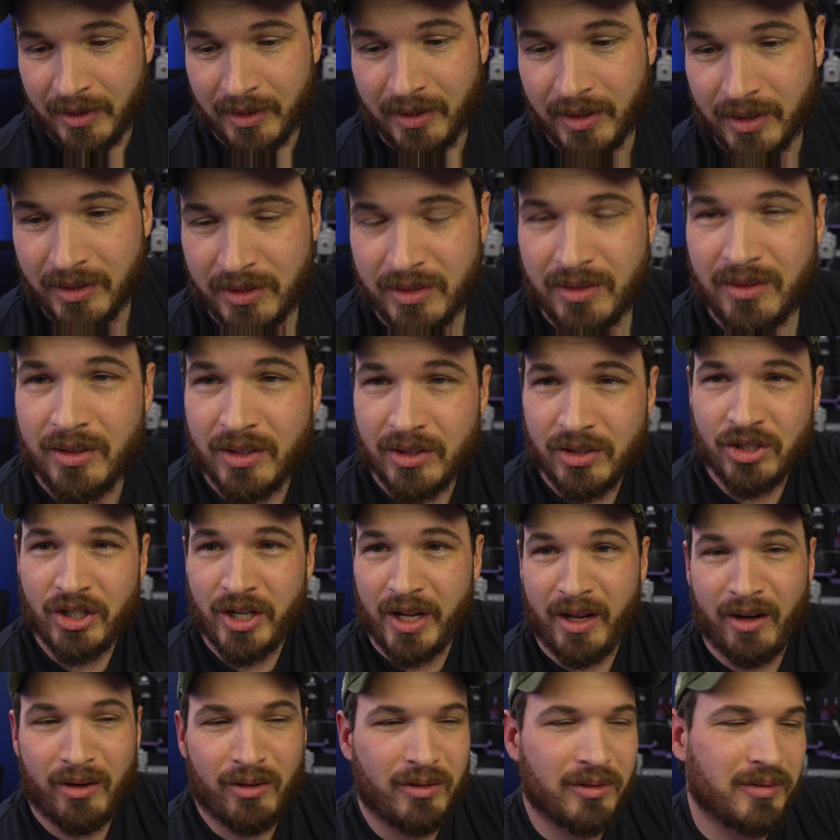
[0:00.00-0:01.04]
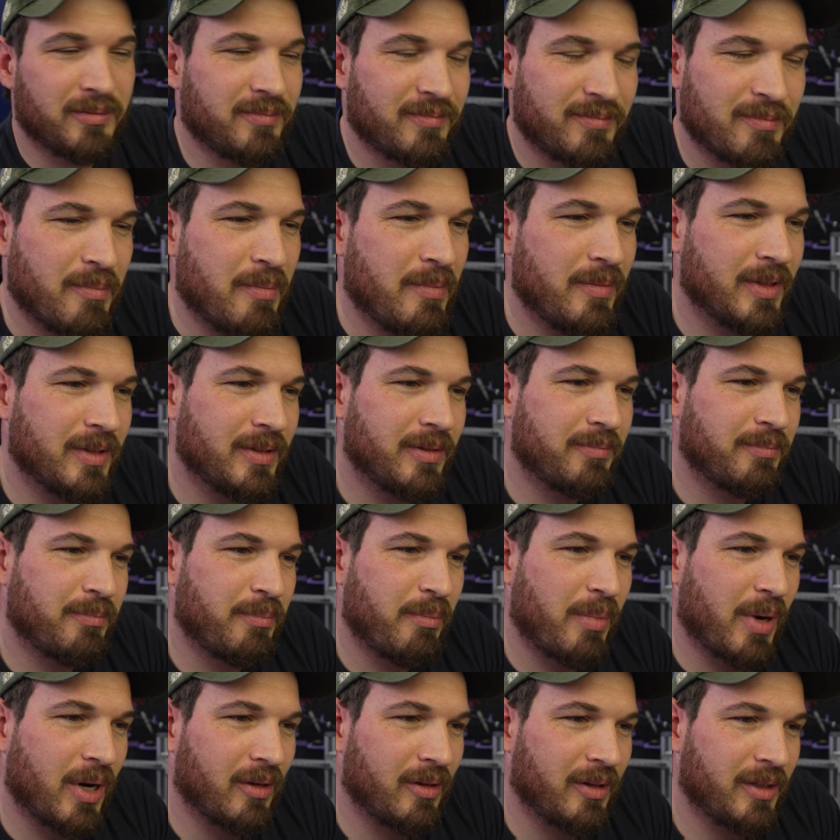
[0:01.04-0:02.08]
This channel
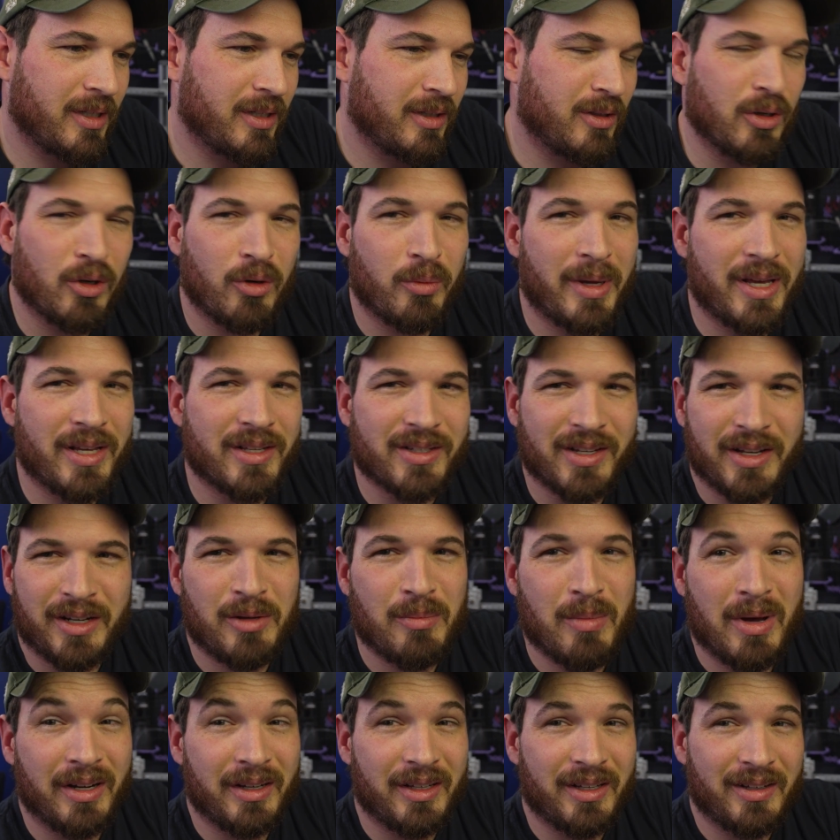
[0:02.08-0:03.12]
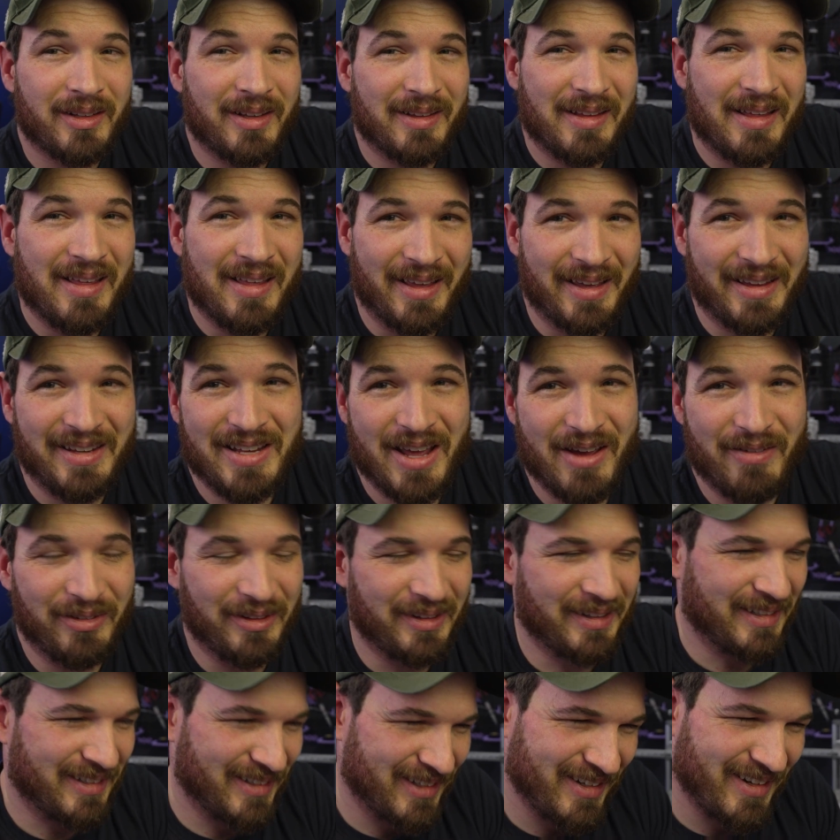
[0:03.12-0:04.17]
barely, you know, makes any money. I
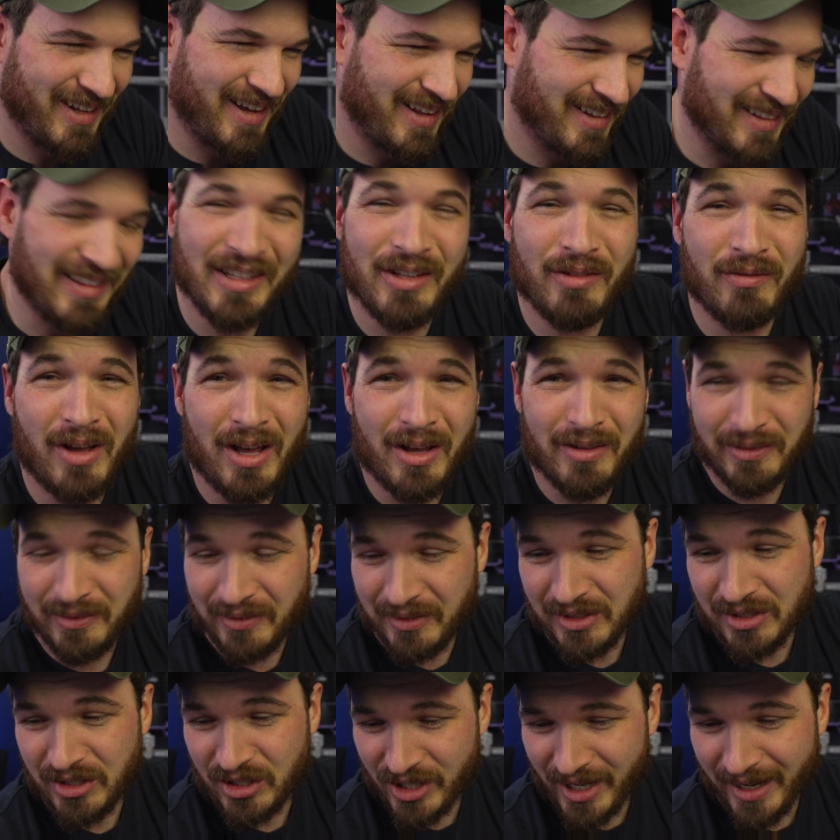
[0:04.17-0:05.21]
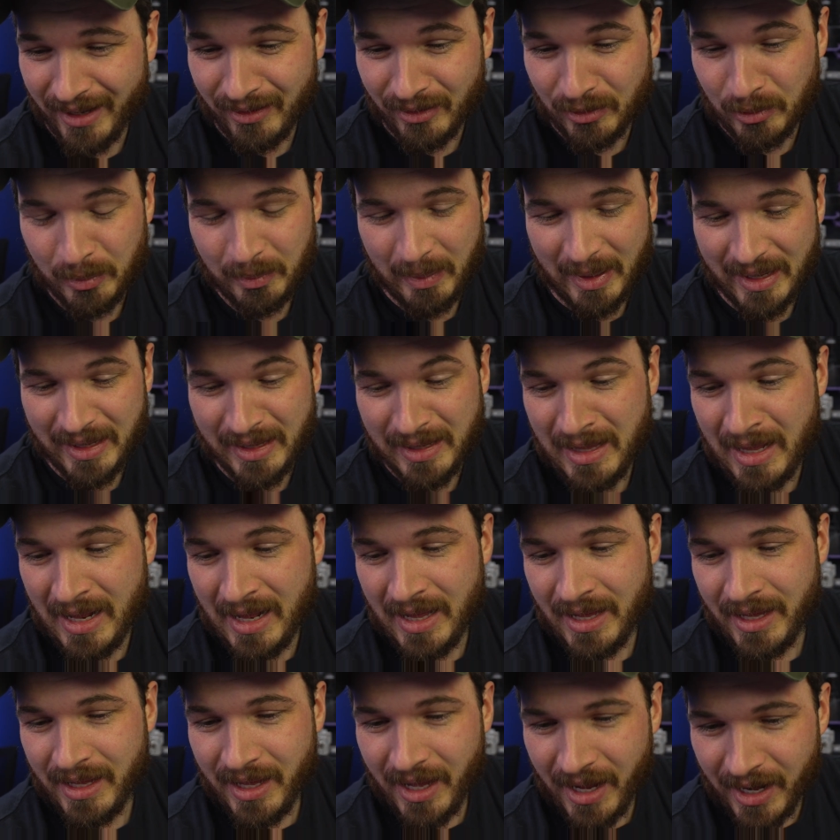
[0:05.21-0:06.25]
definitely cannot live off of this channel by
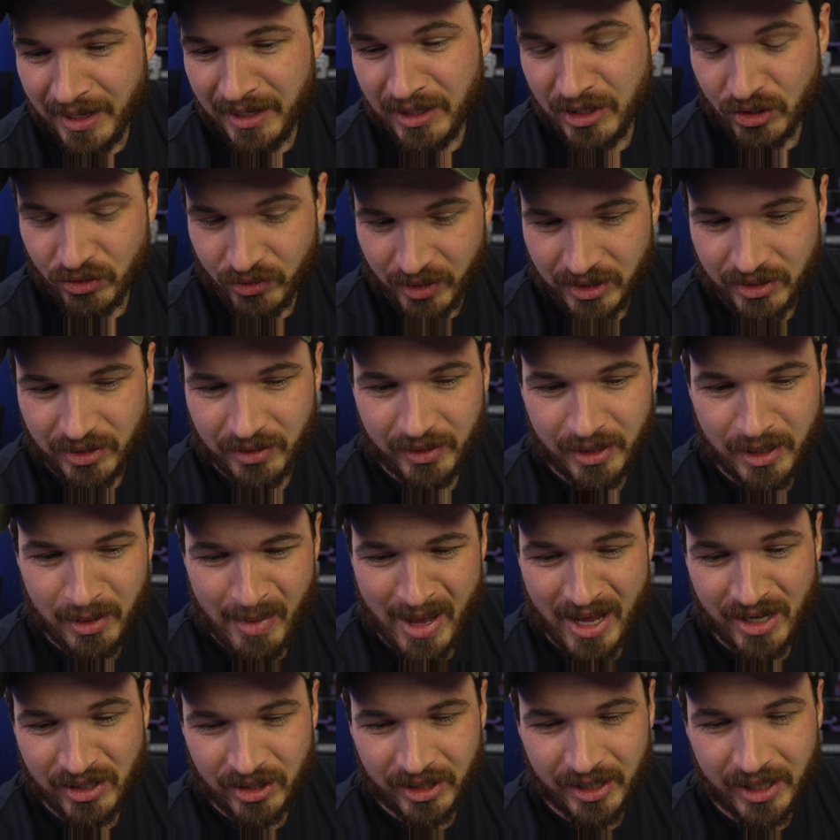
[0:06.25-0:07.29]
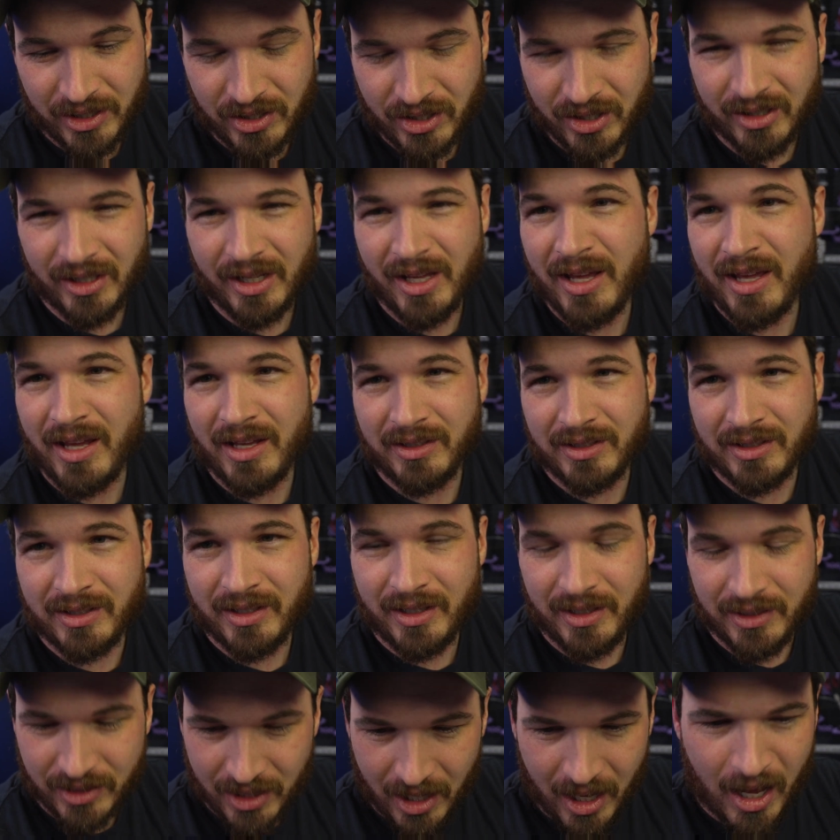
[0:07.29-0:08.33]
any stretch of the imagination. It's
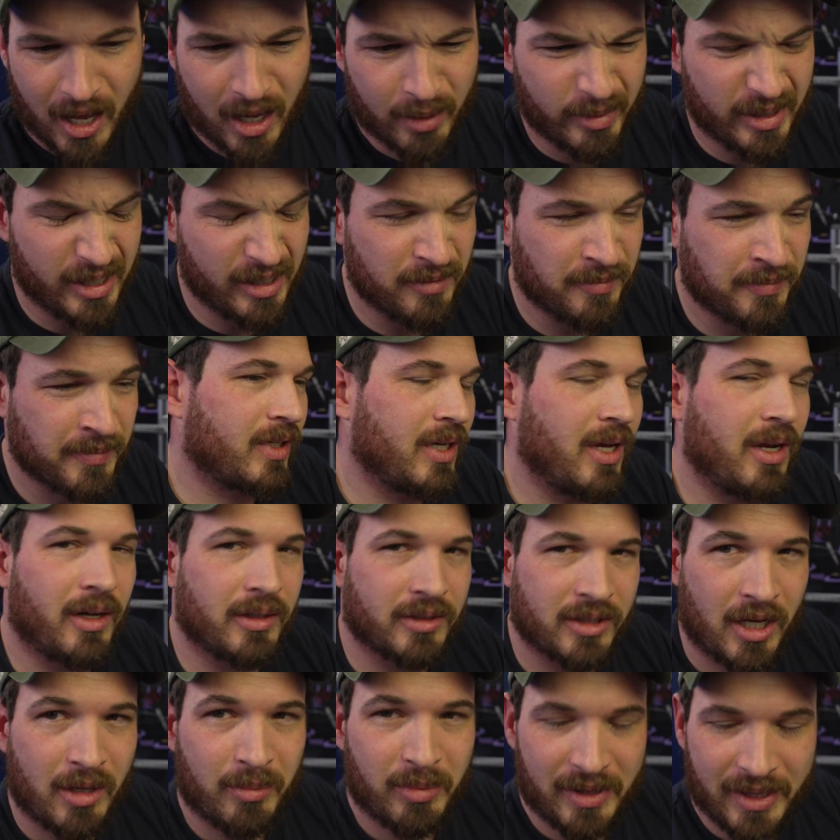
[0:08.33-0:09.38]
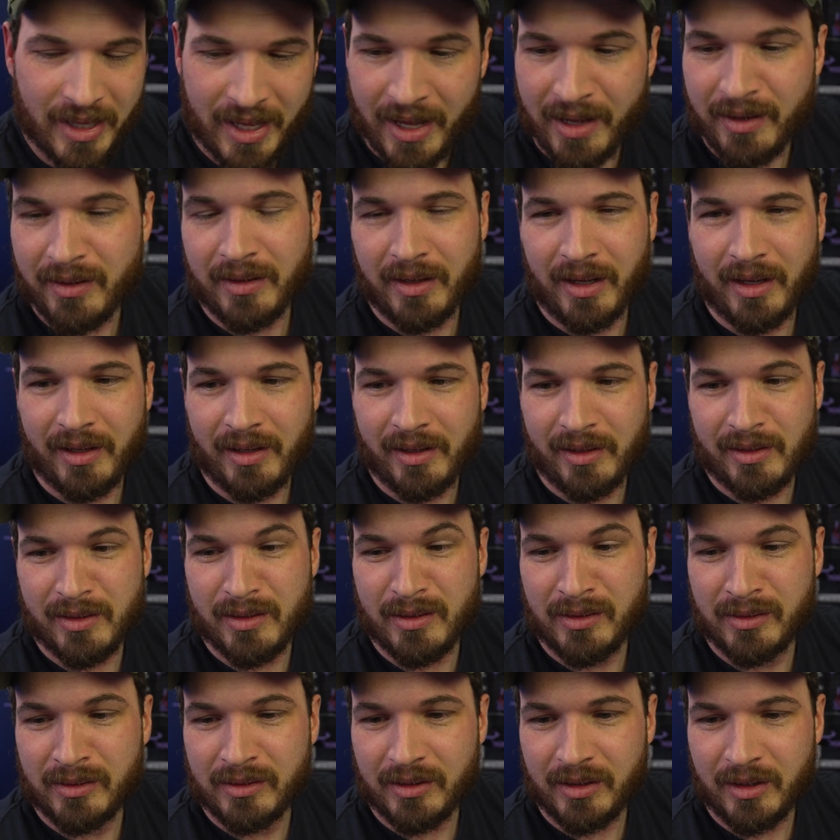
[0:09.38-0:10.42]
a hobby, and on top of that,
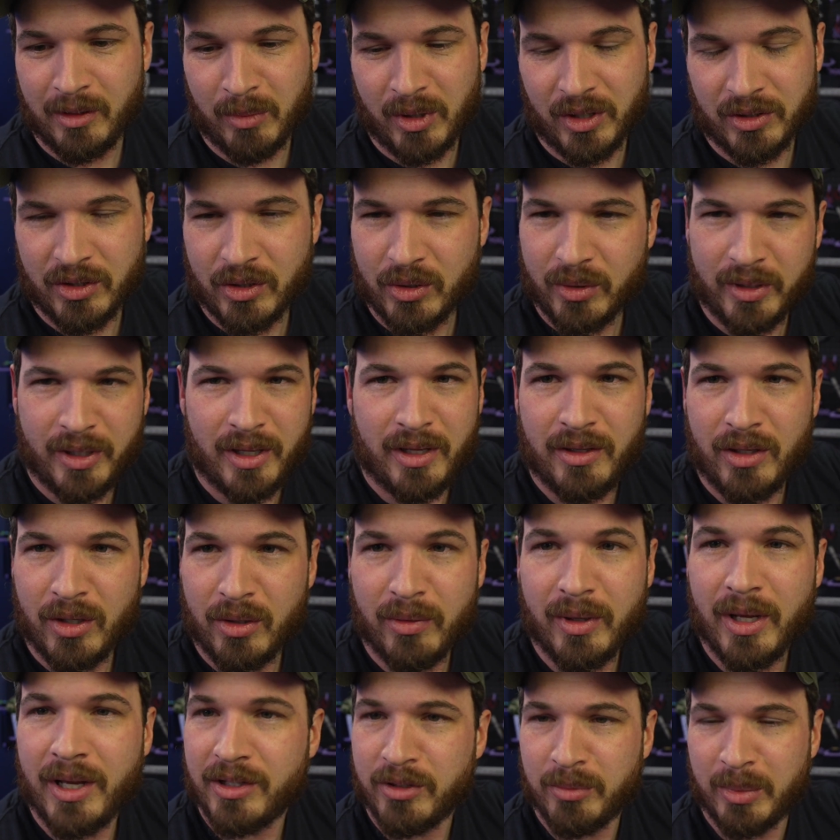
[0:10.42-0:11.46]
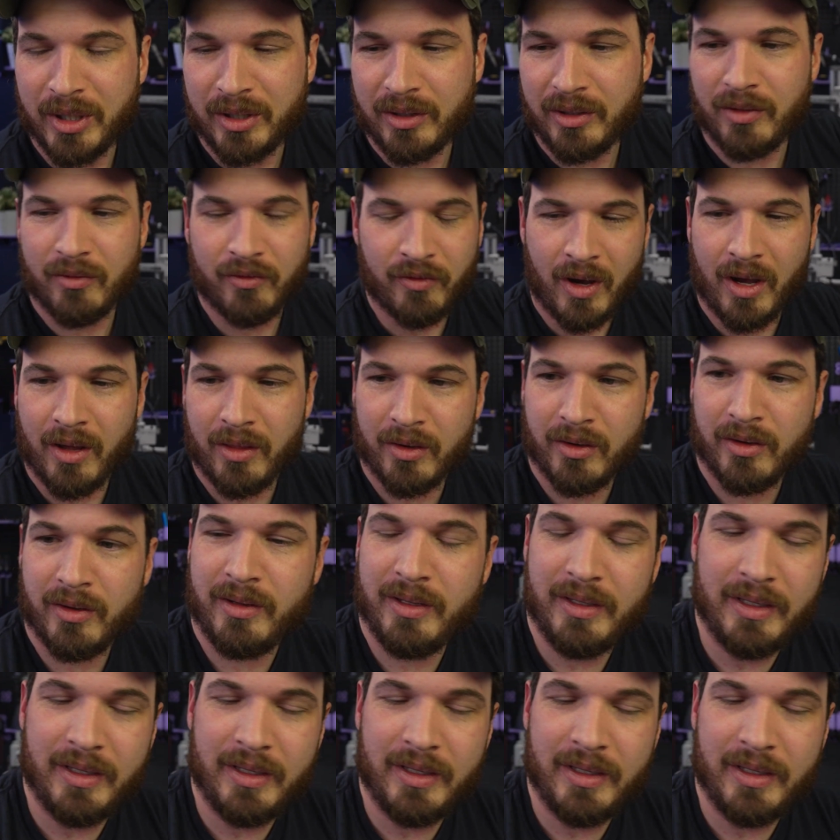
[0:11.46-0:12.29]
I am also a, you know, a husband and father,